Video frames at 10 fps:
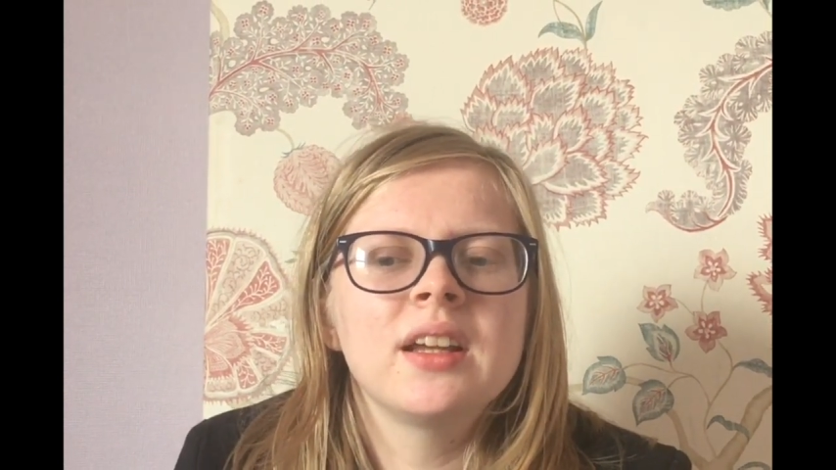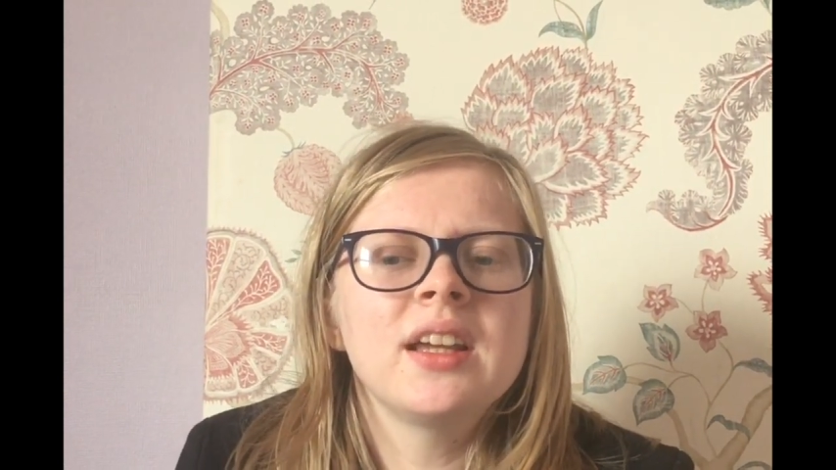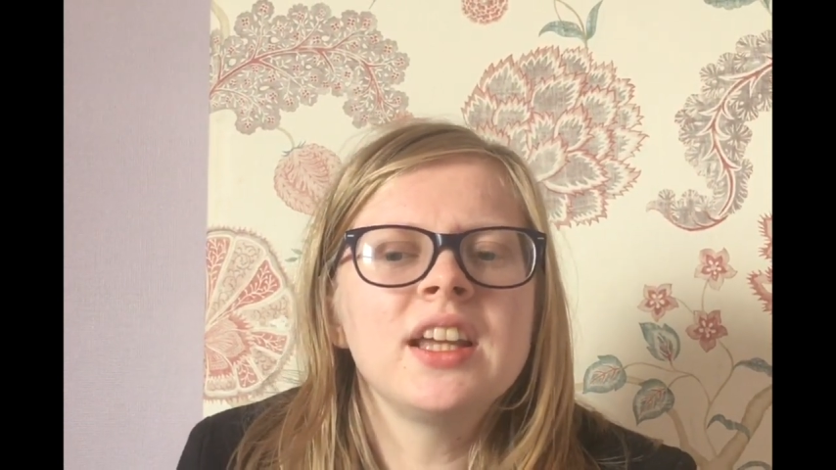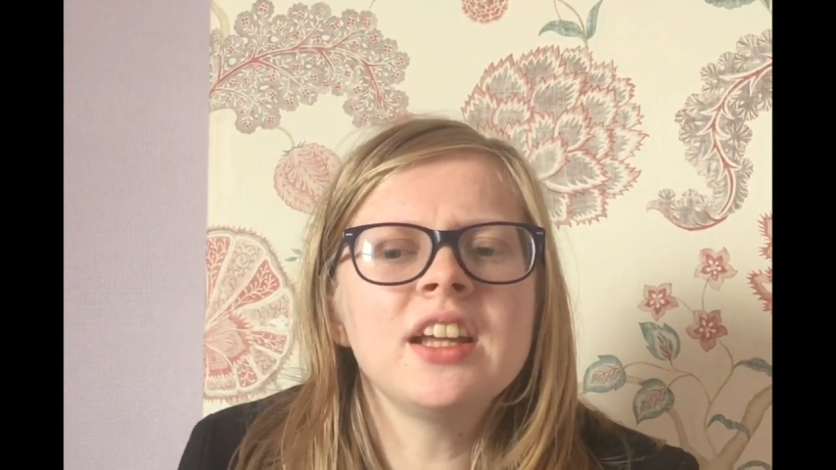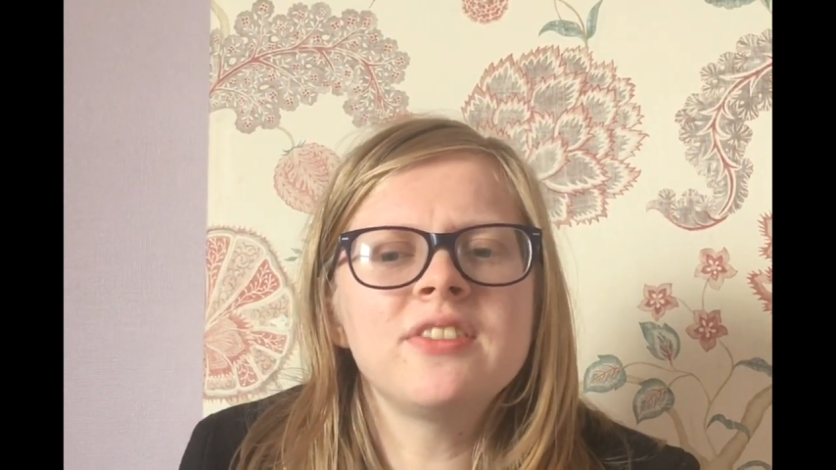
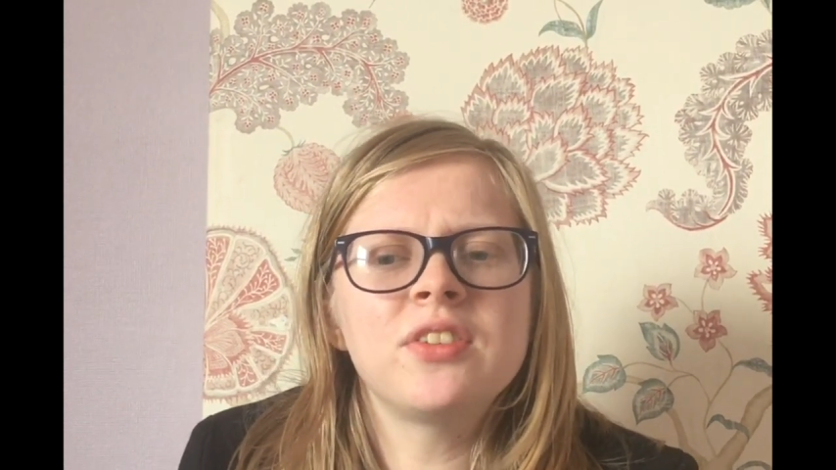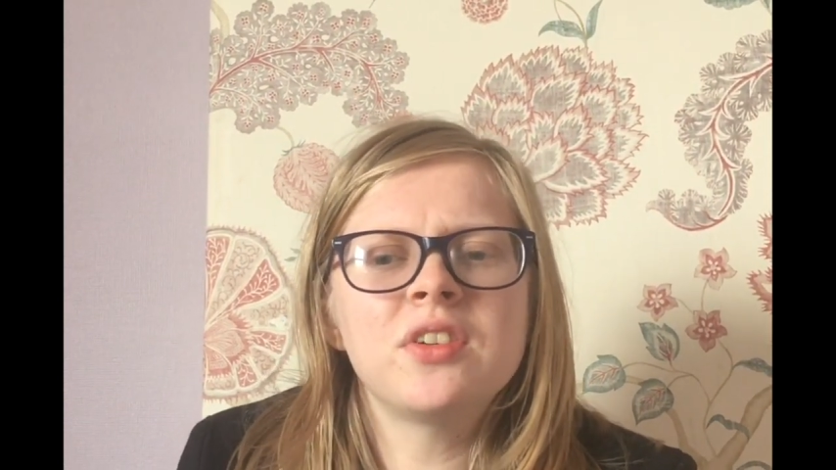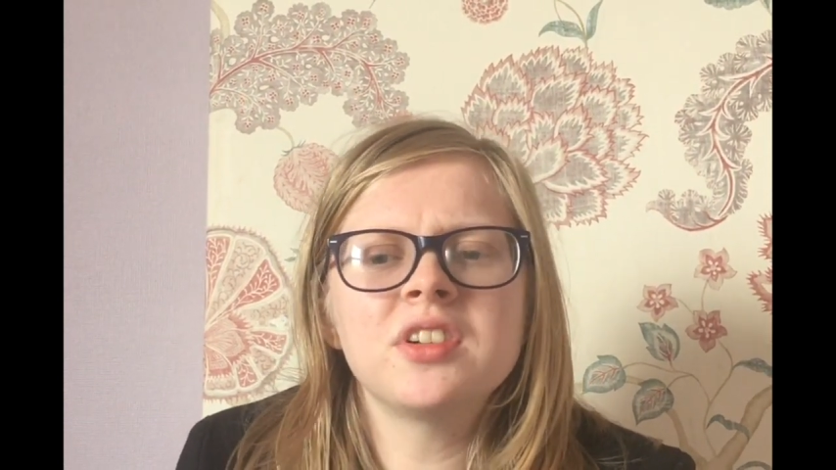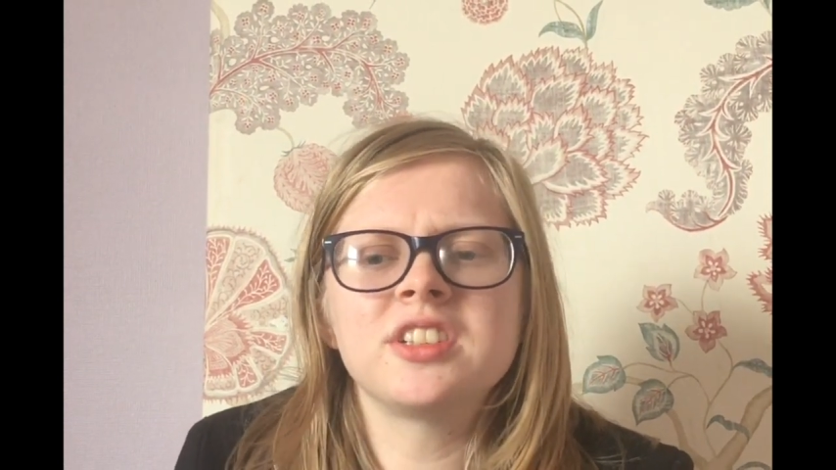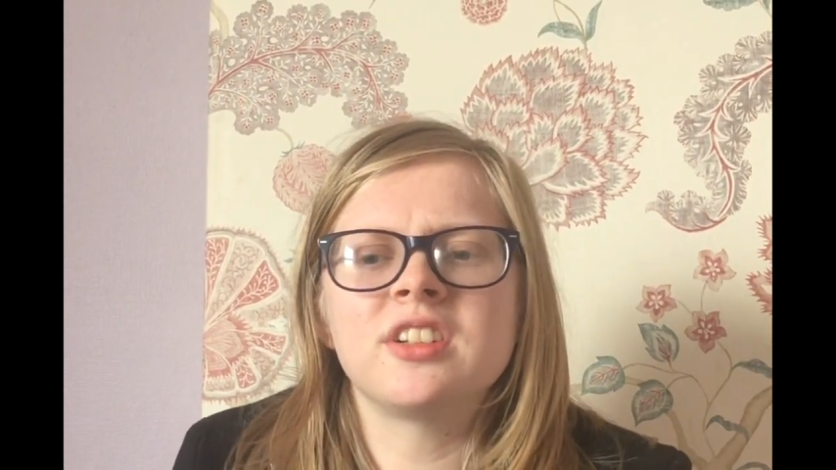He
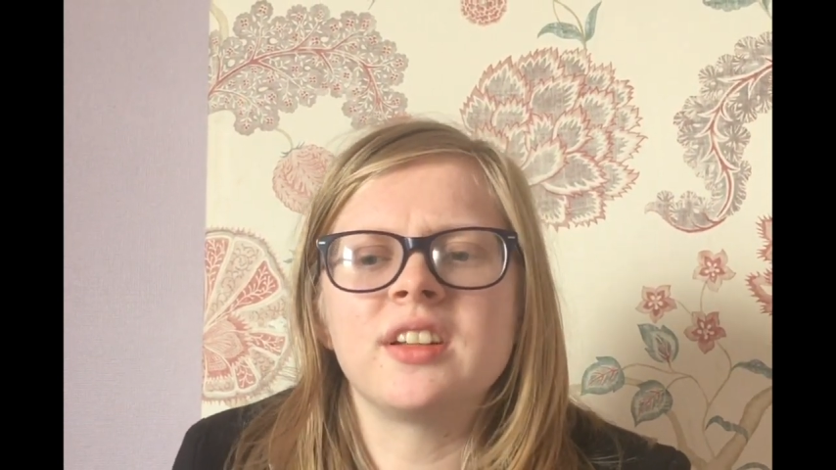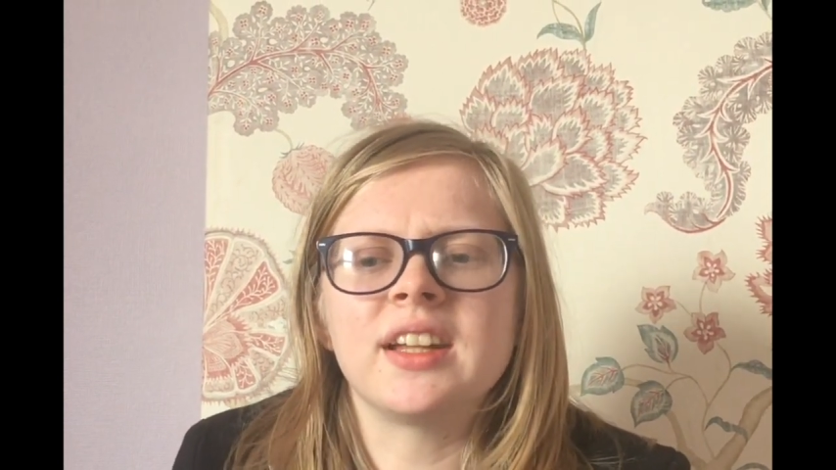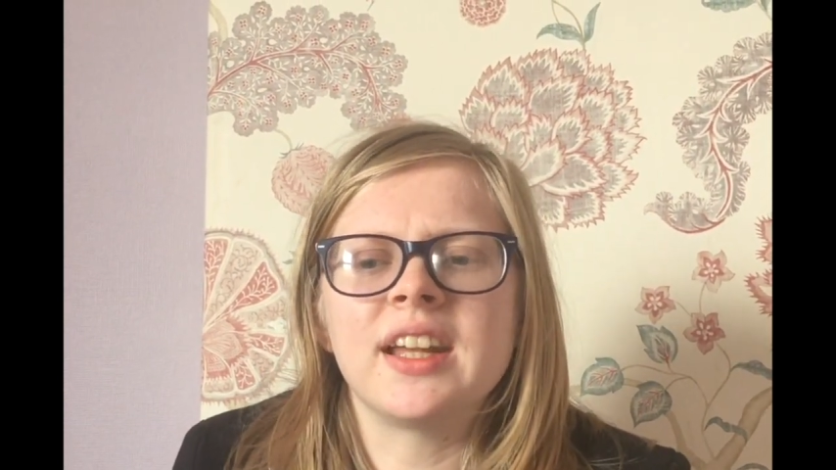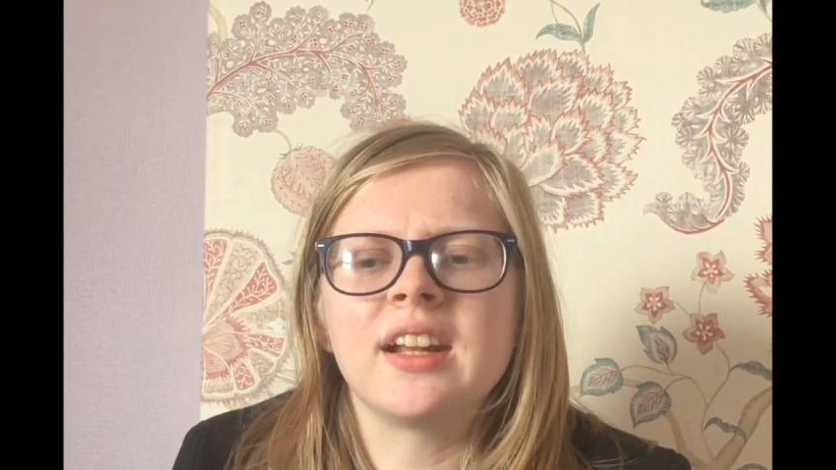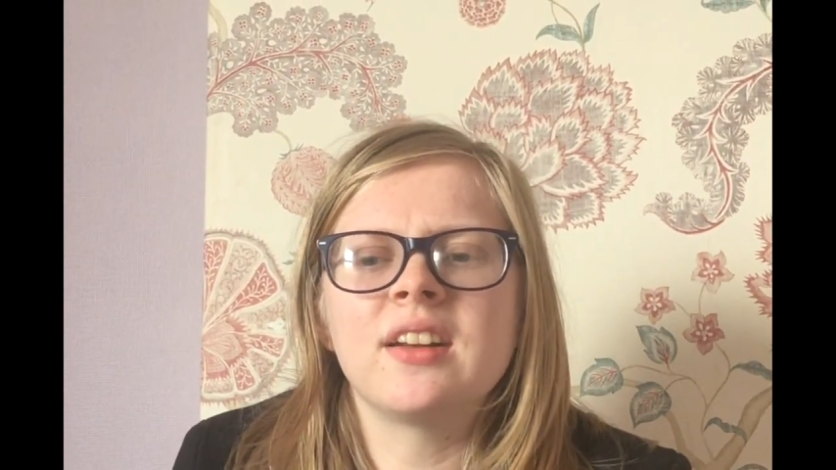
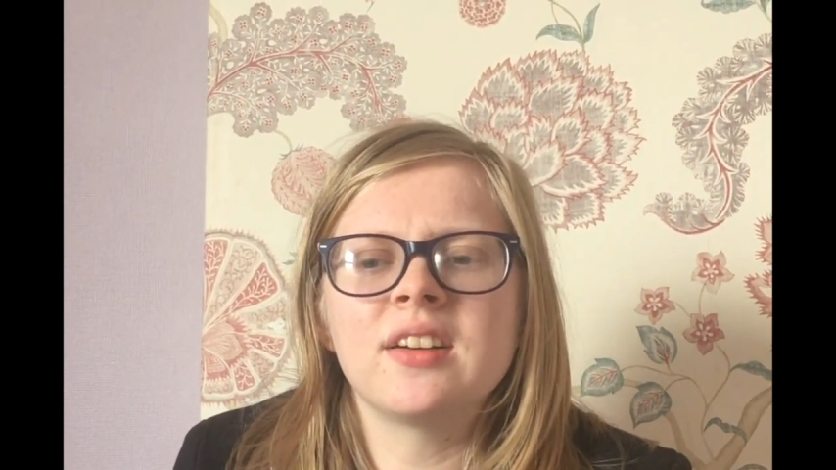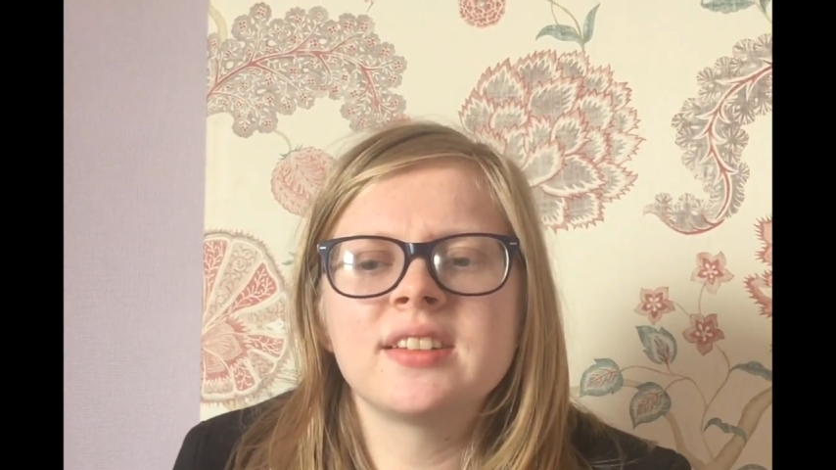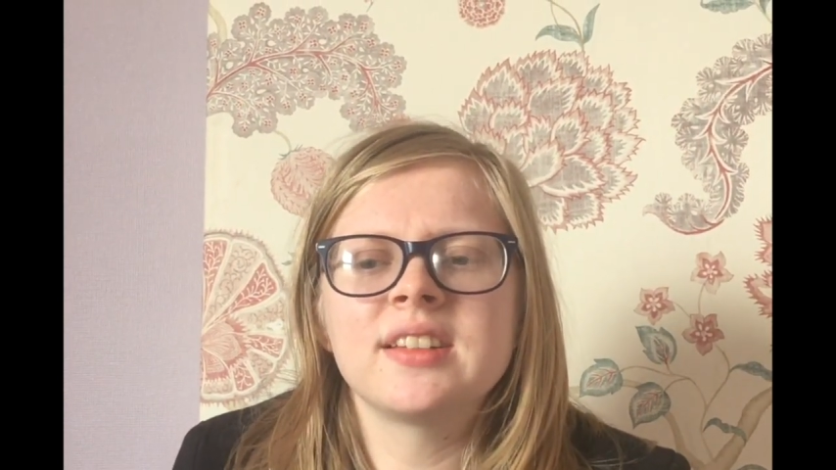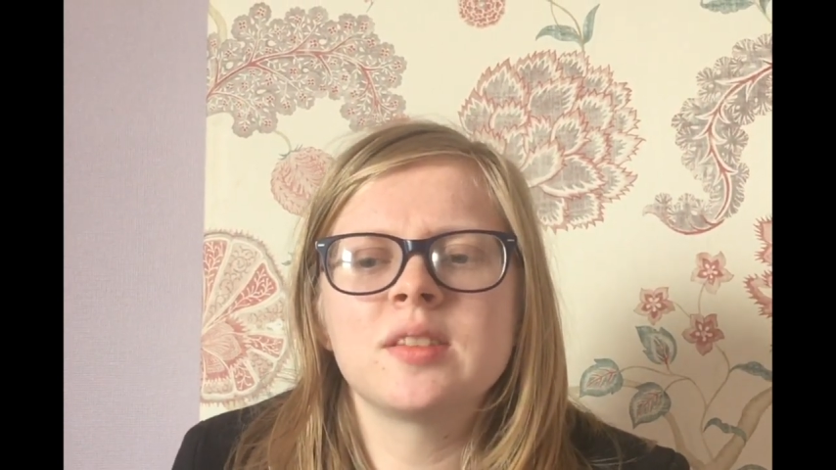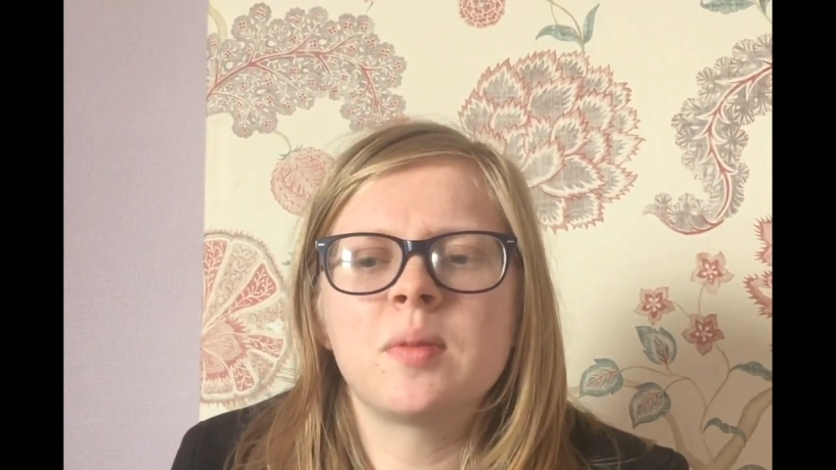unfortunately
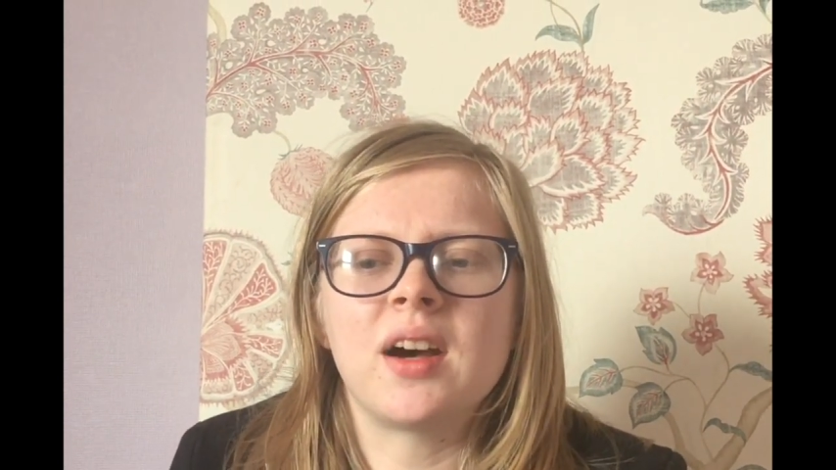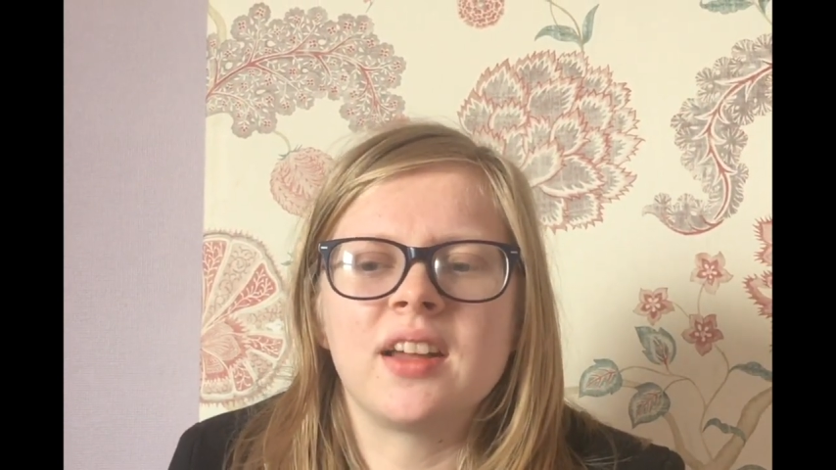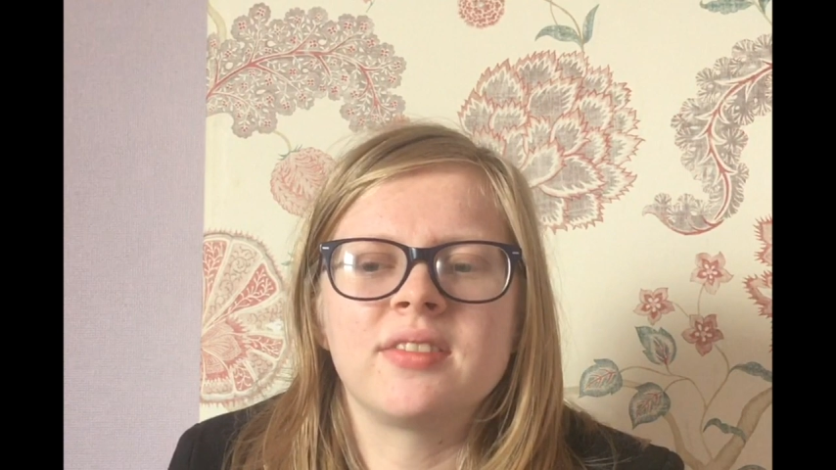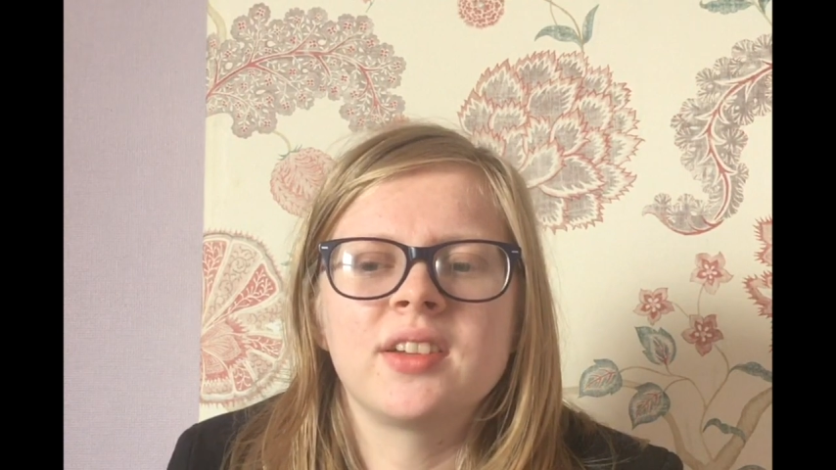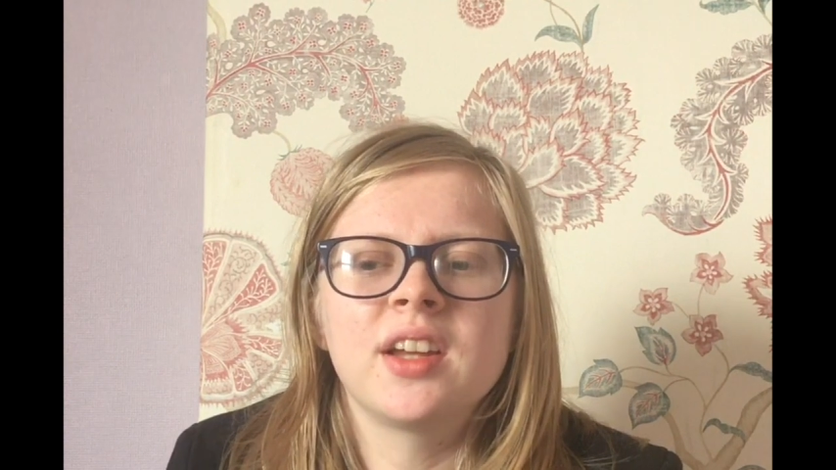lost his
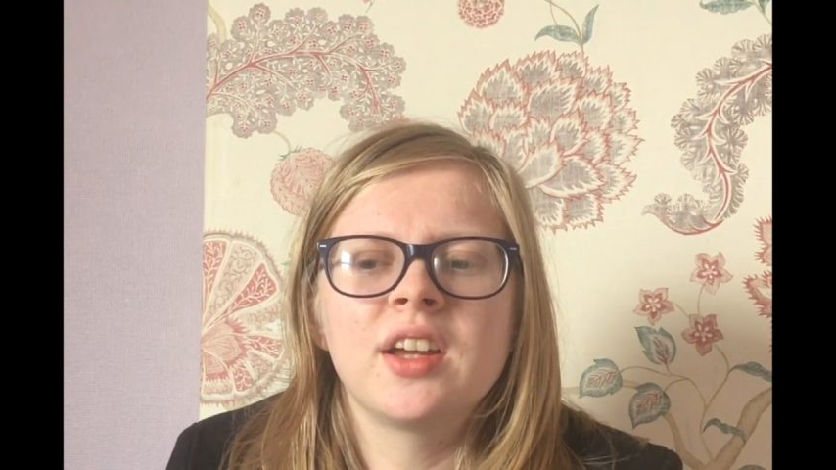wife,